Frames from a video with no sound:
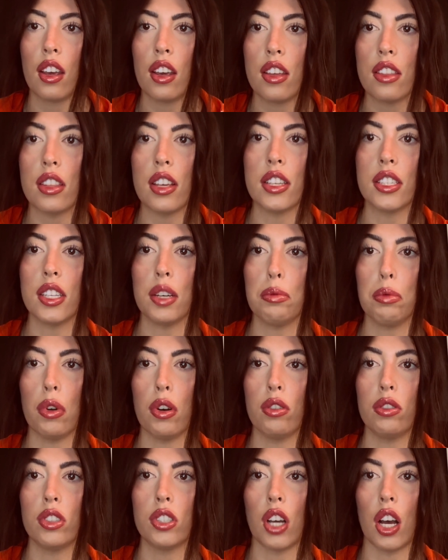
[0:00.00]
This
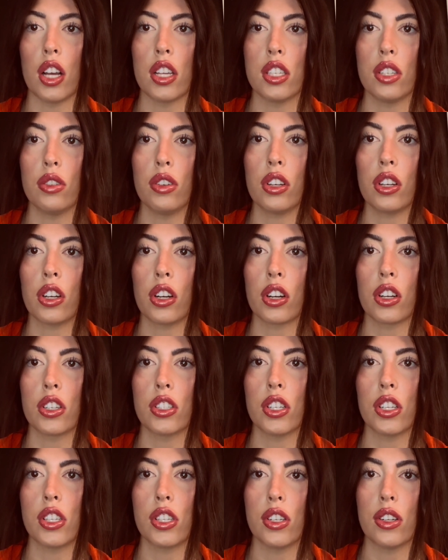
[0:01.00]
approach also
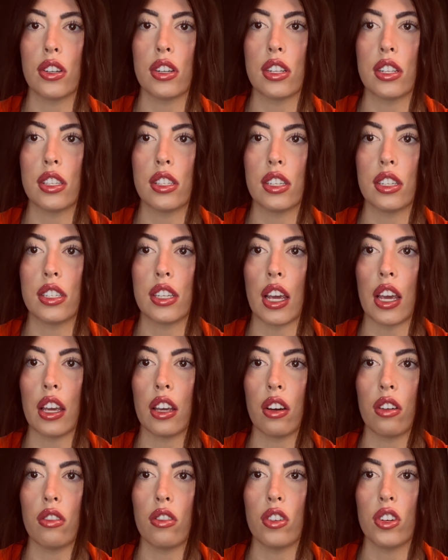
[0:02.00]
encourages students to
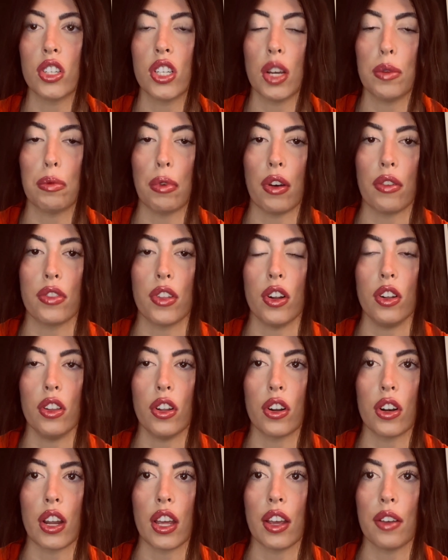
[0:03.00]
take ownership of their
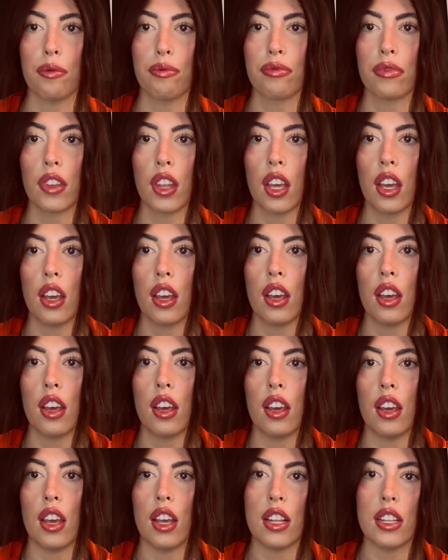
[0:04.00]
learning.
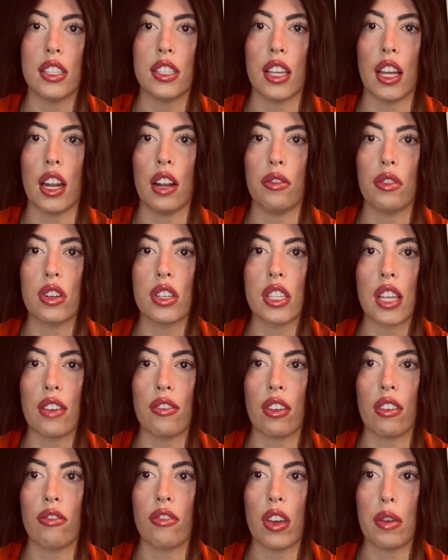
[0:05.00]
Instead of
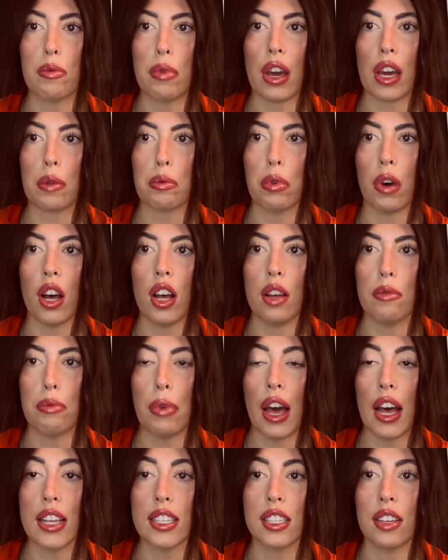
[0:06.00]
receiving feedback
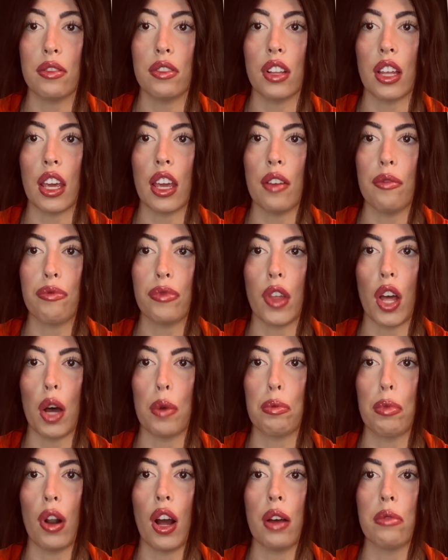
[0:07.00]
passively, I'll
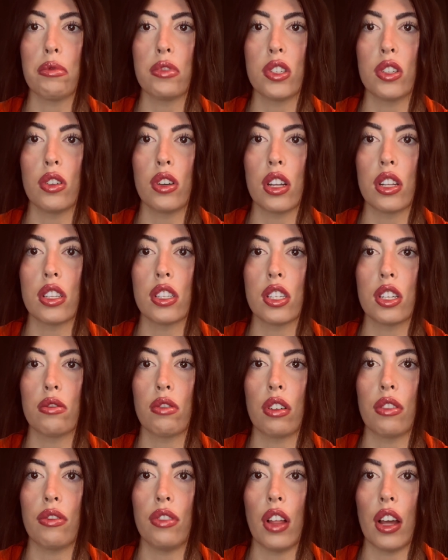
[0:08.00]
prompt students to
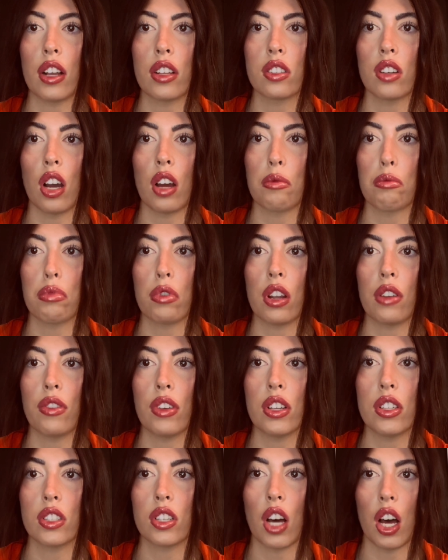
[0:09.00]
reflect on
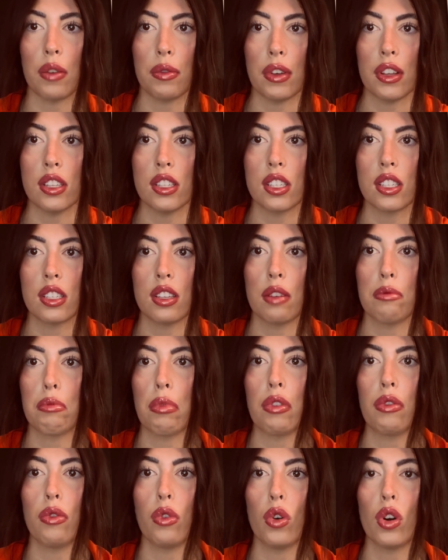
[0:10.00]
previous comments
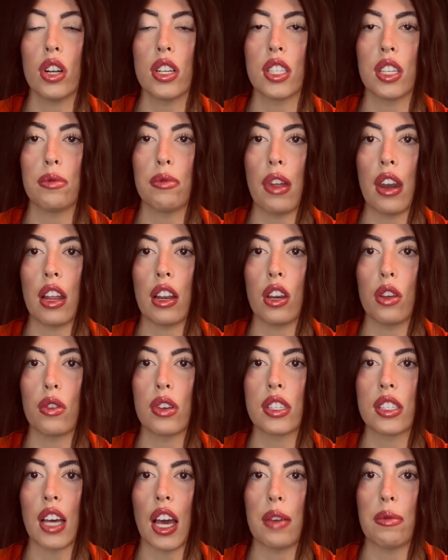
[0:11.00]
before submitting new
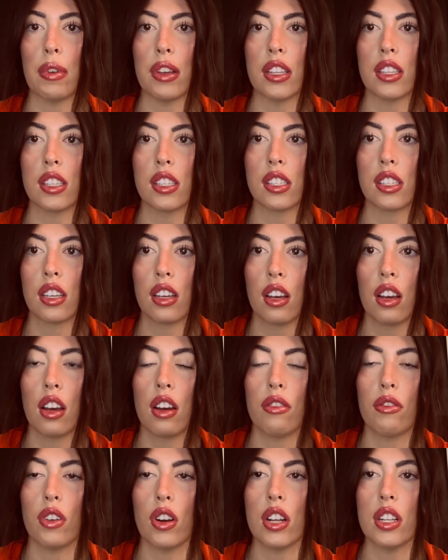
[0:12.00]
assignments.
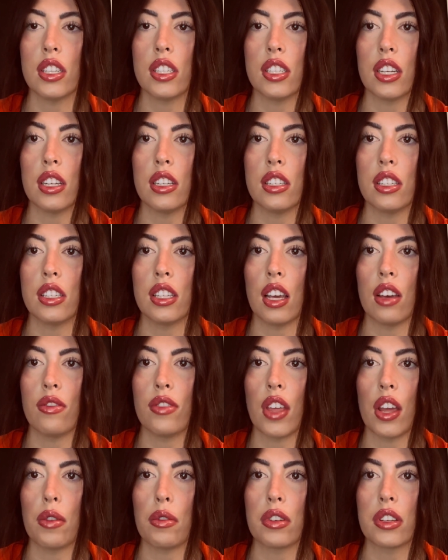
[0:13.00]
For instance, if
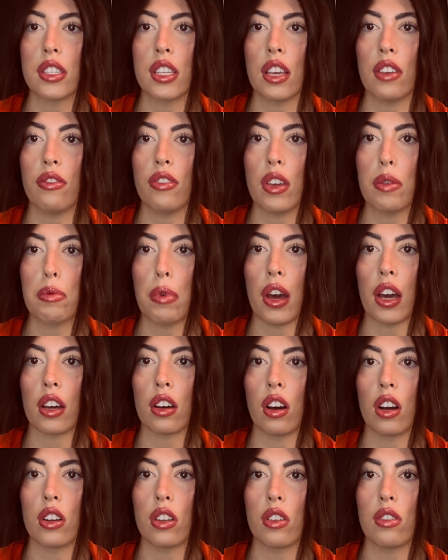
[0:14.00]
they receive feedback
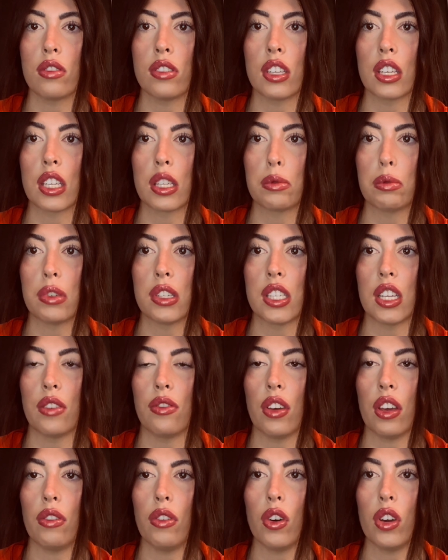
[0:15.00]
on using
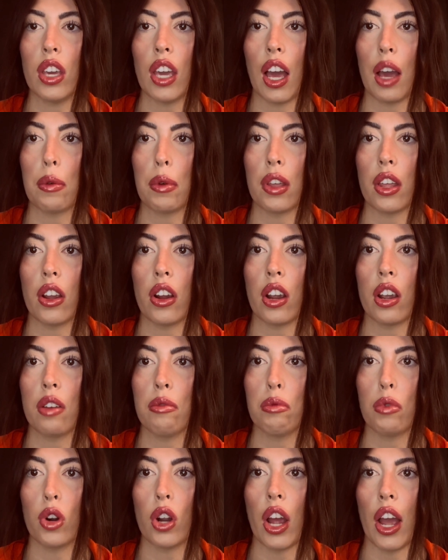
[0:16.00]
specific vocabulary
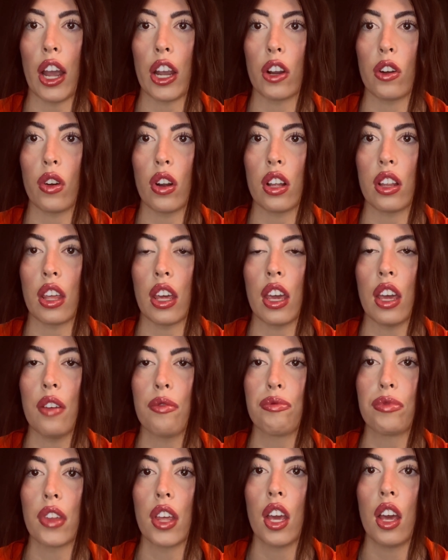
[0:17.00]
more accurately,
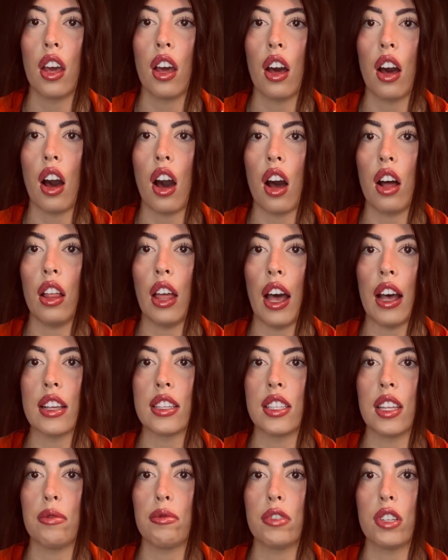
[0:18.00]
I'll
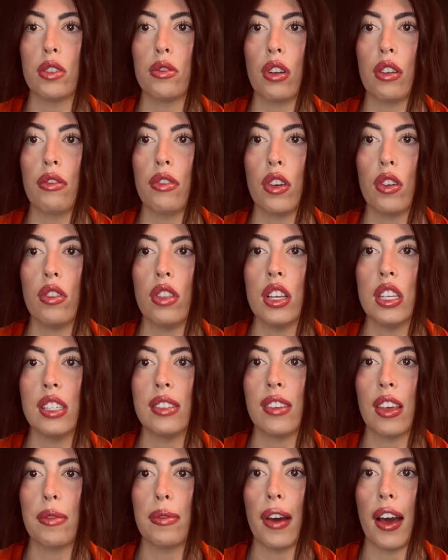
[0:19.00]
ask them to review this
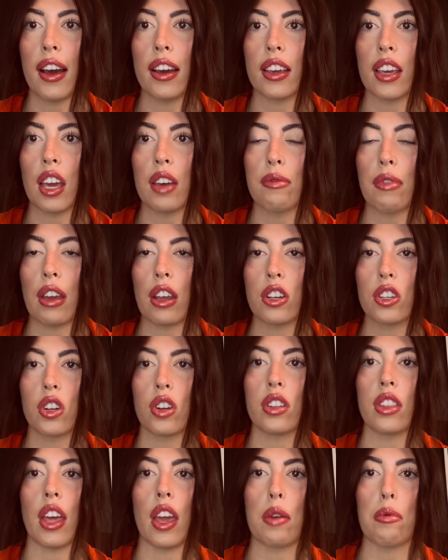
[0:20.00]
feedback and make
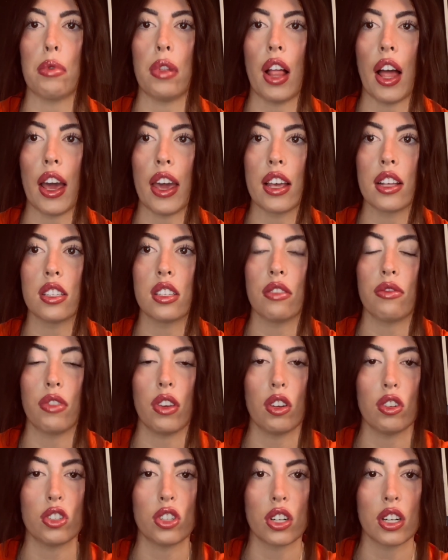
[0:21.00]
sure they apply it to
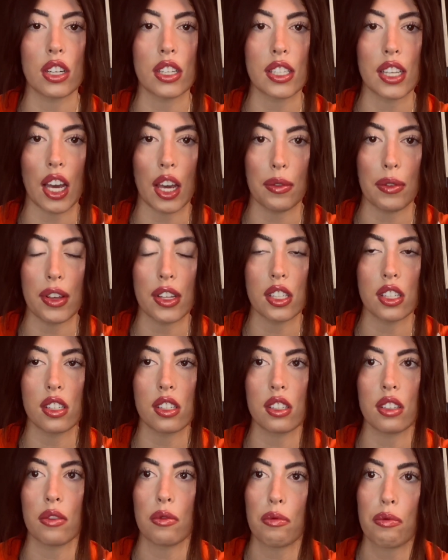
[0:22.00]
future
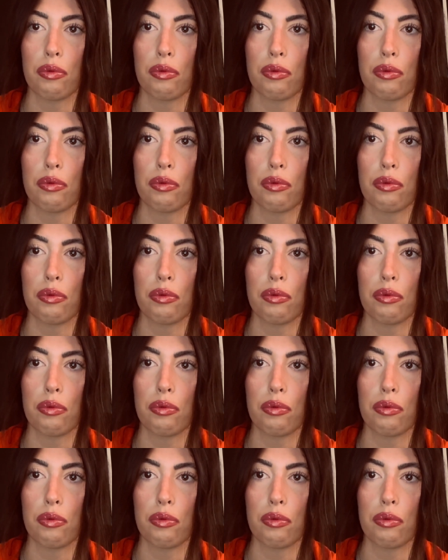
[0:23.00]
assignments.